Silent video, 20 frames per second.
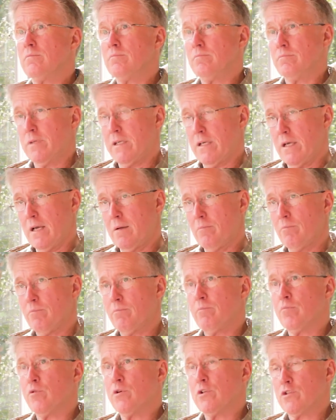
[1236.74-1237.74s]
became
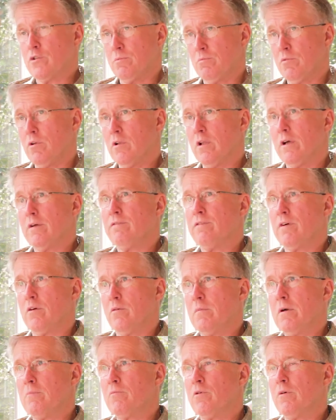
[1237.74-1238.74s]
principal, if I
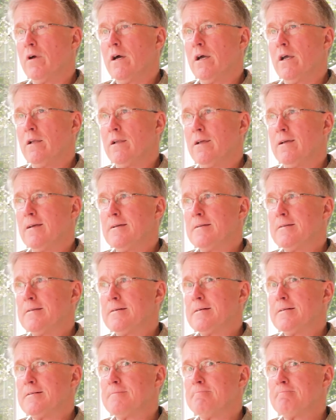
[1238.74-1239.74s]
remember right, and
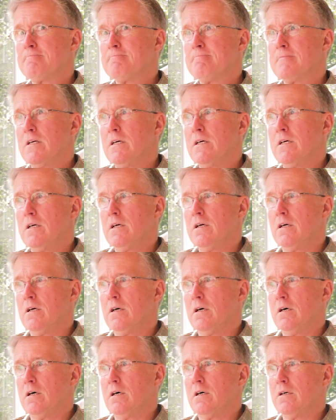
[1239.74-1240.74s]

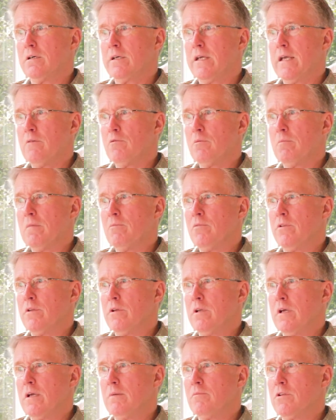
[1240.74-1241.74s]
I can't remember the
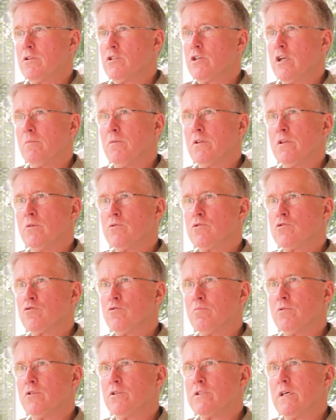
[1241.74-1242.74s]
name of the gentleman that was
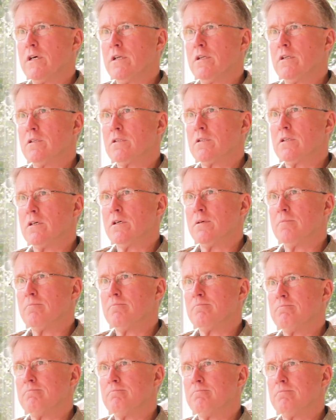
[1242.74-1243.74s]
superintendent,
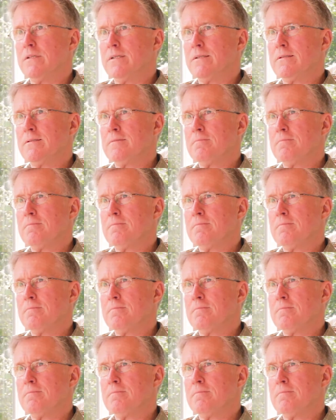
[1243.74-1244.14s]
but